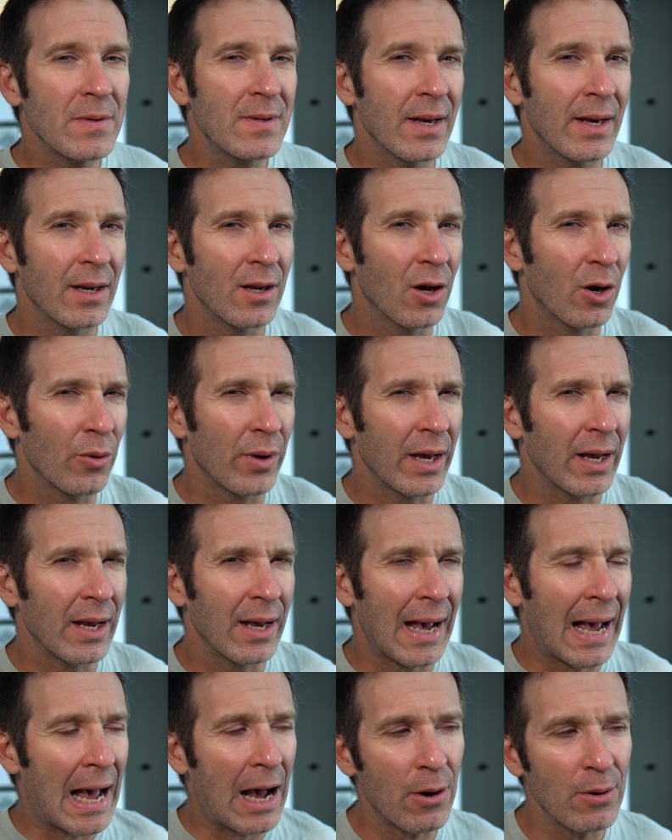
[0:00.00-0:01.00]
be saying, okay,
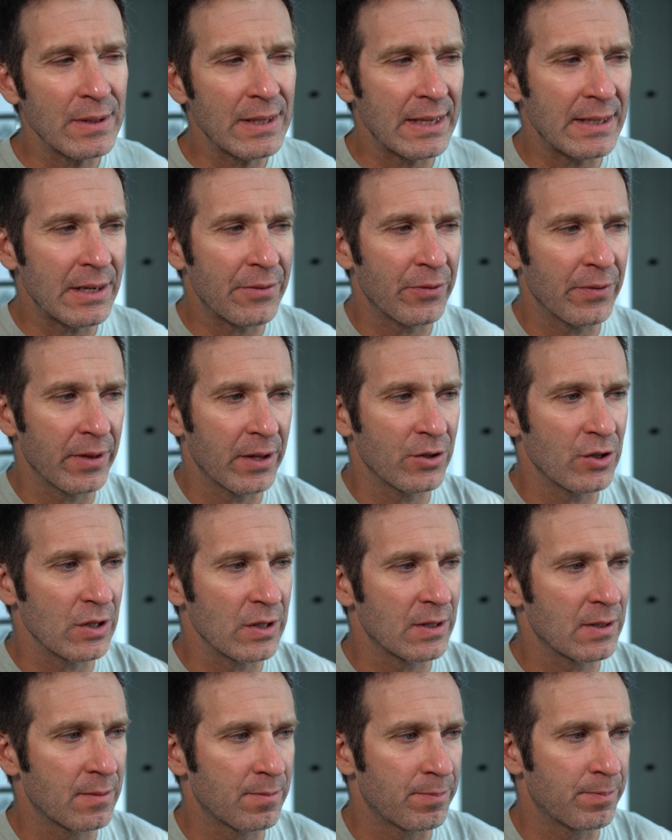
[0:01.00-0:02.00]
how is that different than
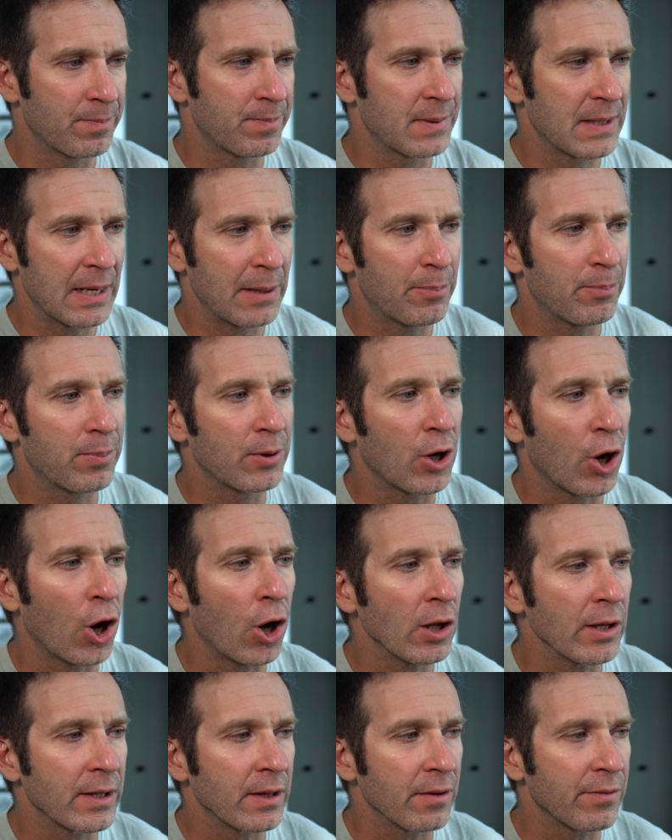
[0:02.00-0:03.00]
just say
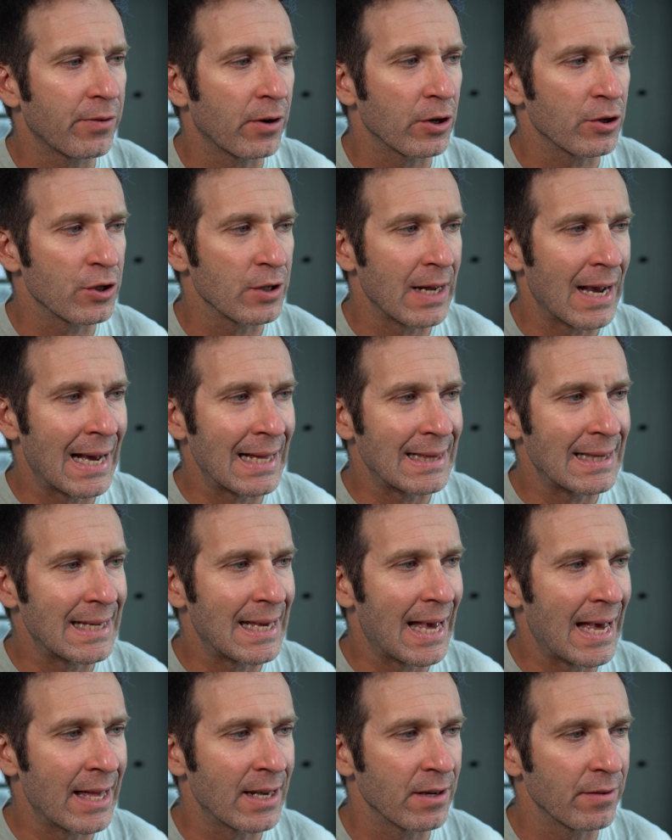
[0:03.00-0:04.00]
calling the function at
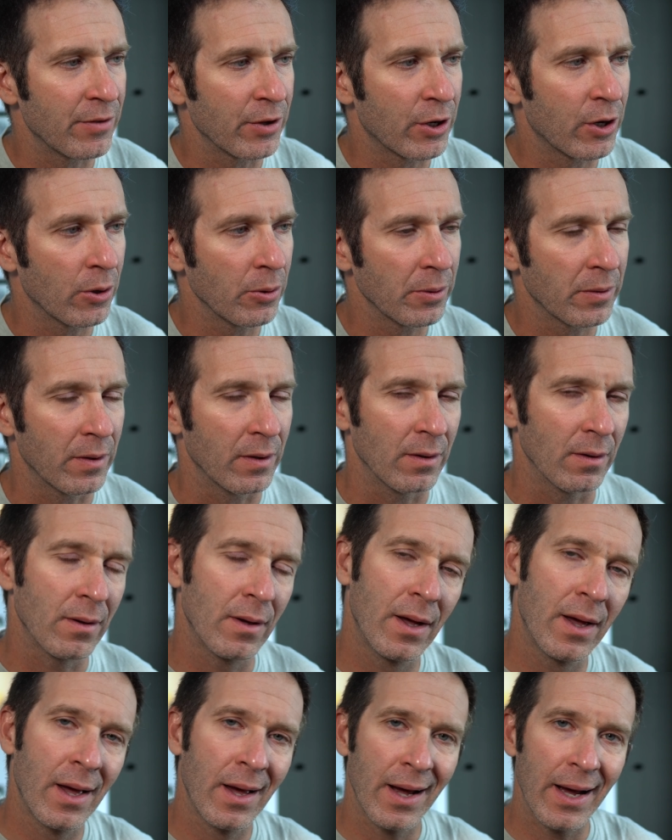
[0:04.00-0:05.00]
the end of the coroutine?
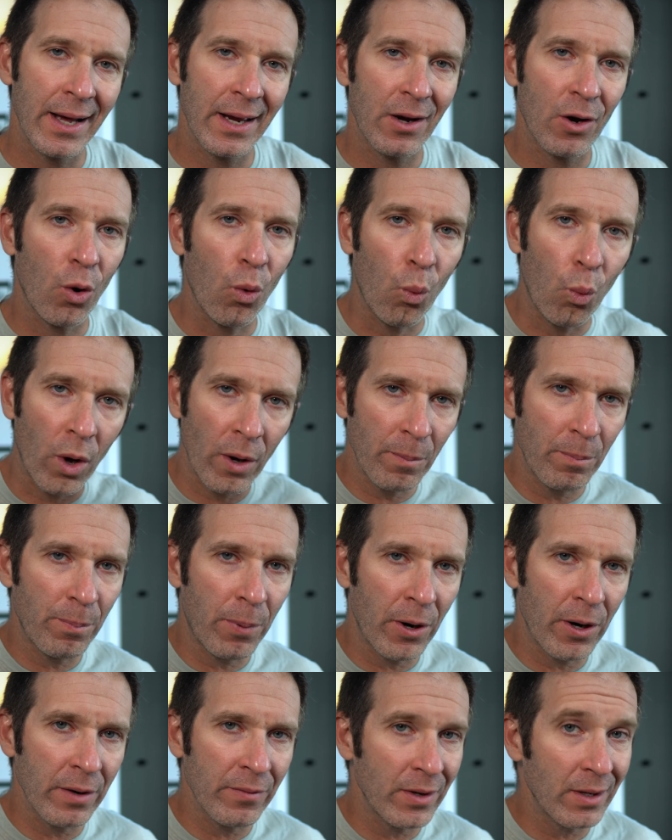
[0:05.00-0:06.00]
And one
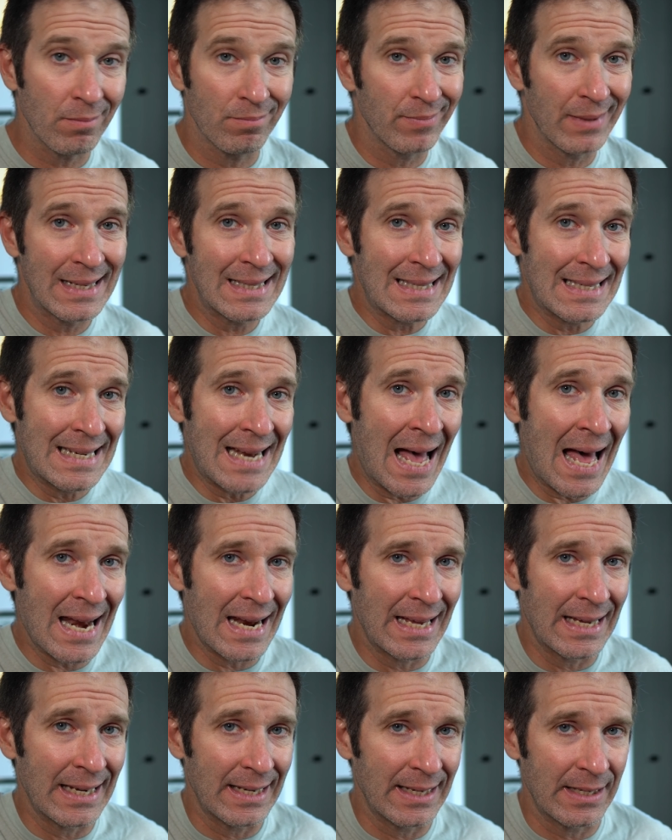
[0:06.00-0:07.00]
part of it, it's not
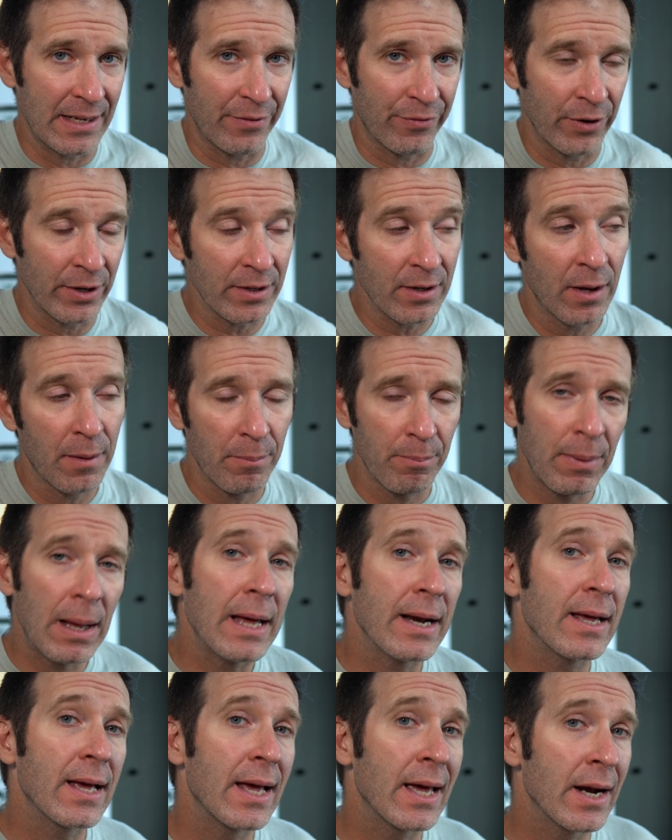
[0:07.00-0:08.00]
any different,
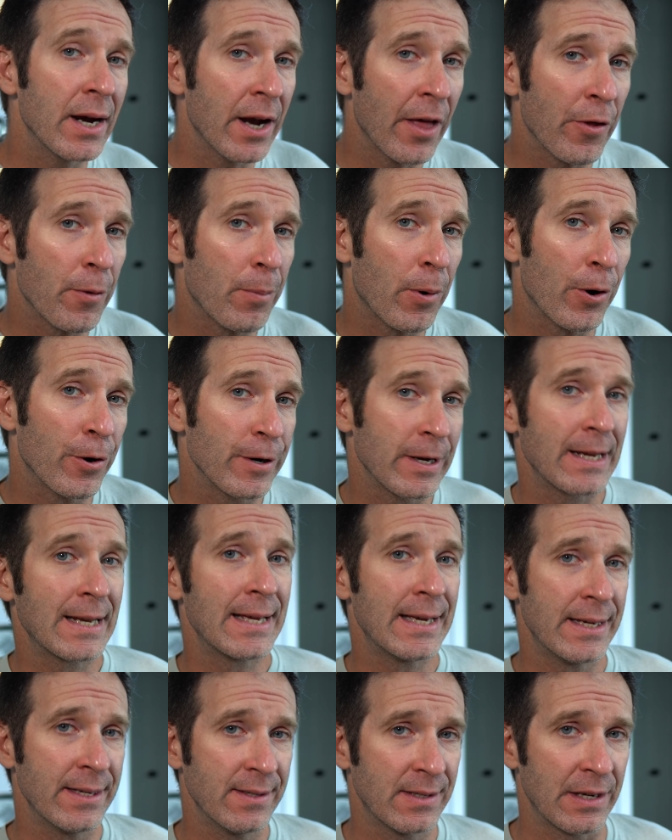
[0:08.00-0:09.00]
but in another part, it
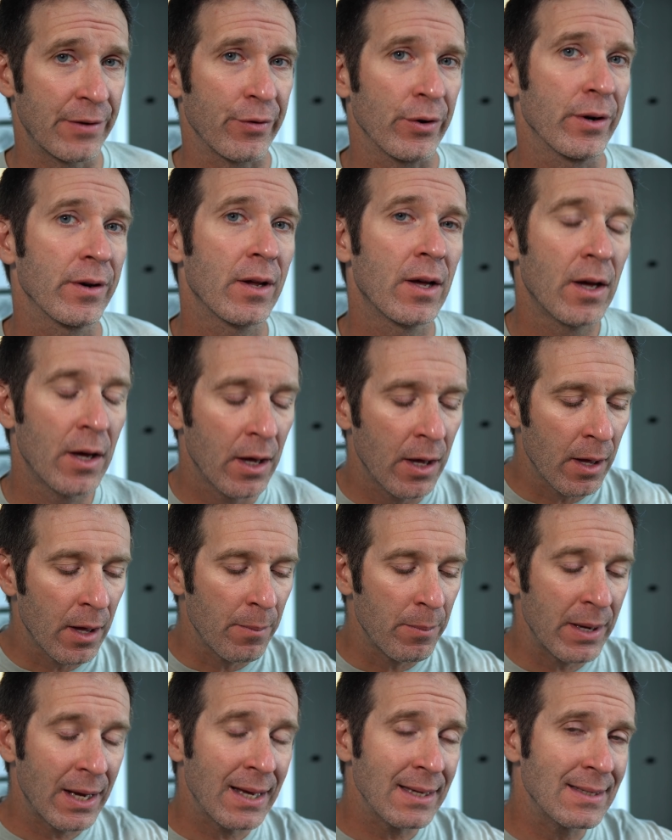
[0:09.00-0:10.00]
is different
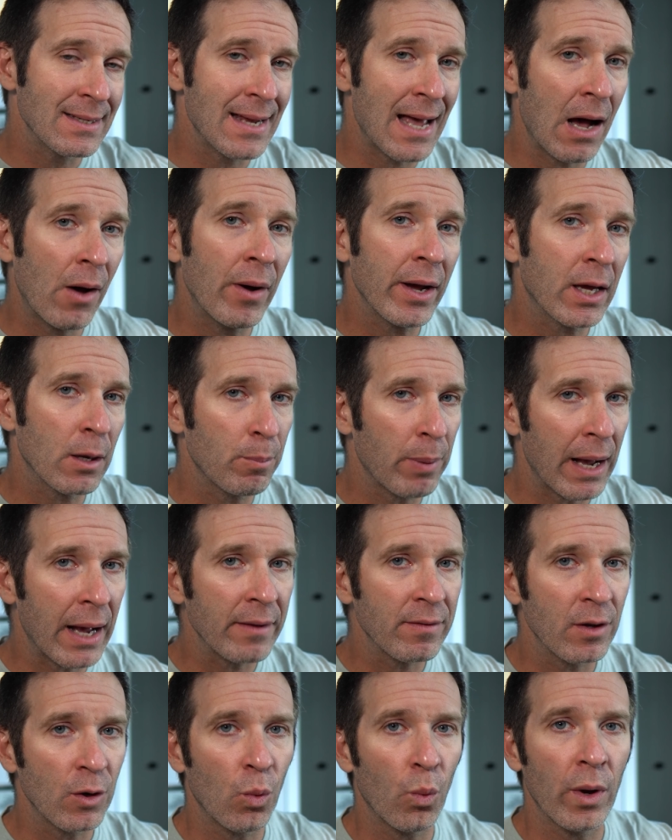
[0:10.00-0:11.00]
because now I can
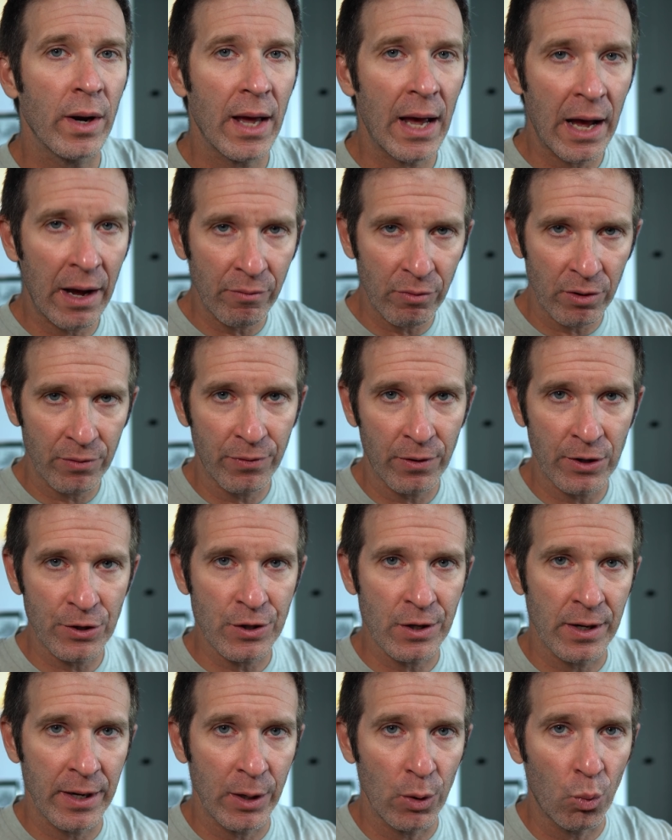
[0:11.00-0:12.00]
pass in whatever
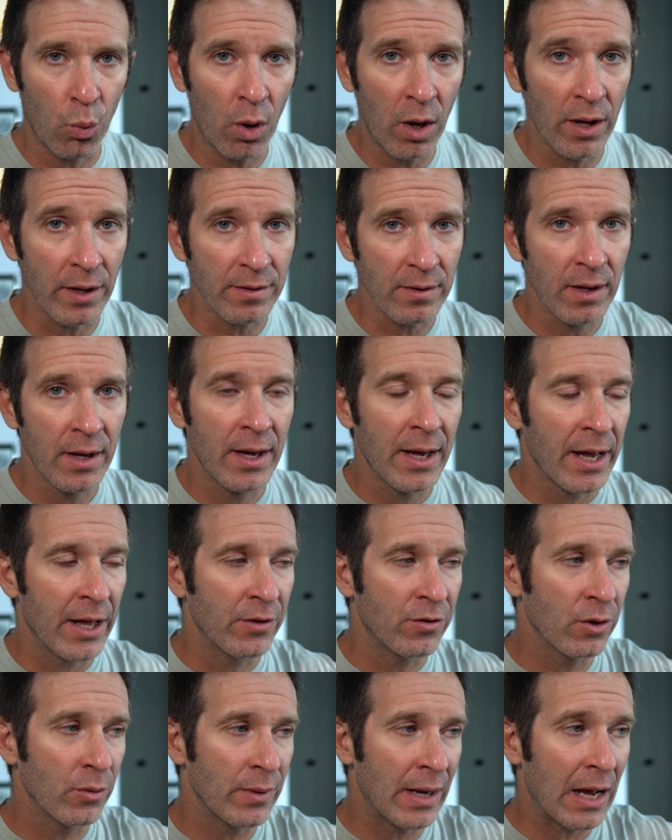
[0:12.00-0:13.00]
function I want.
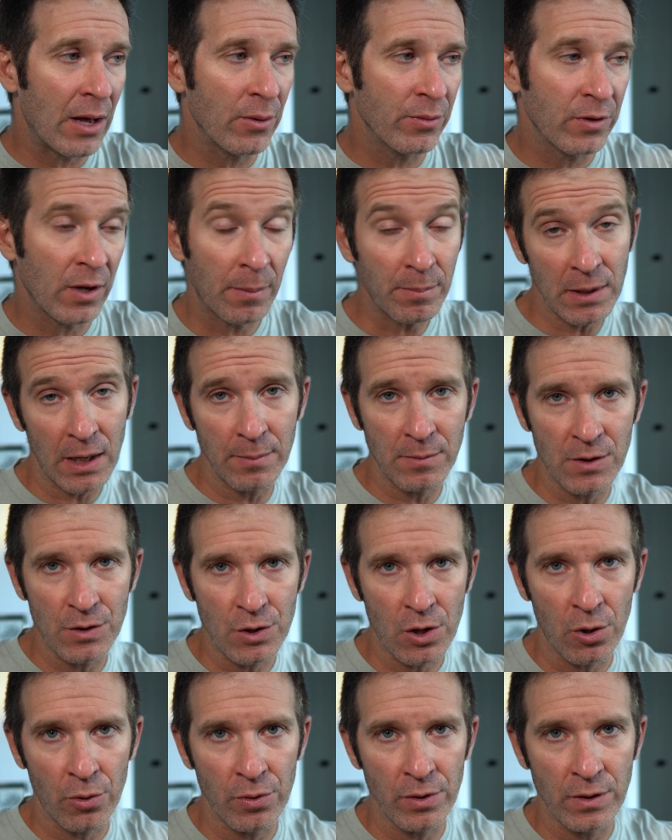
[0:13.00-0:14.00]
And so now sometimes this
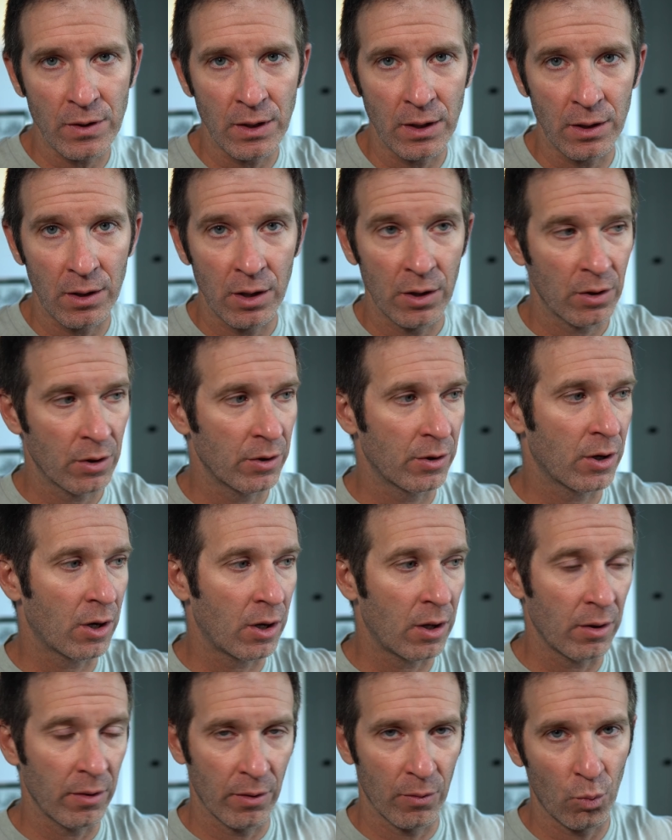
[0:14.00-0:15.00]
coroutine could
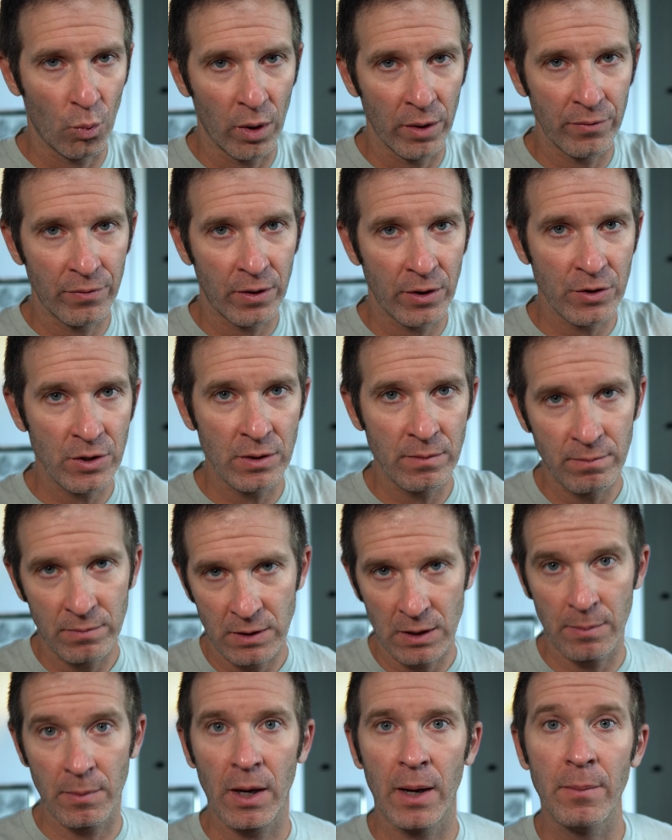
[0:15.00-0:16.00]
call one function,
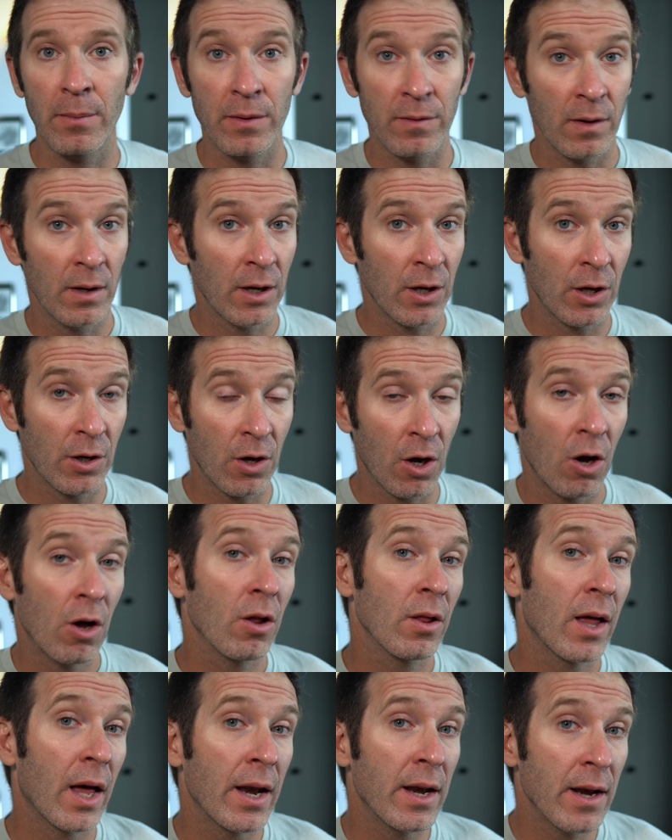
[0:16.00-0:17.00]
sometimes it could
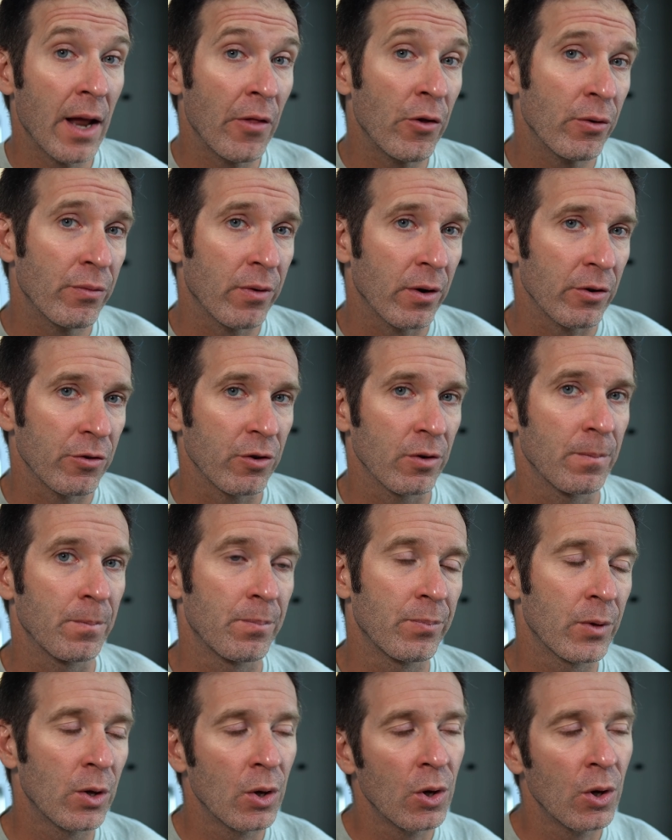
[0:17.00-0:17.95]
call another function.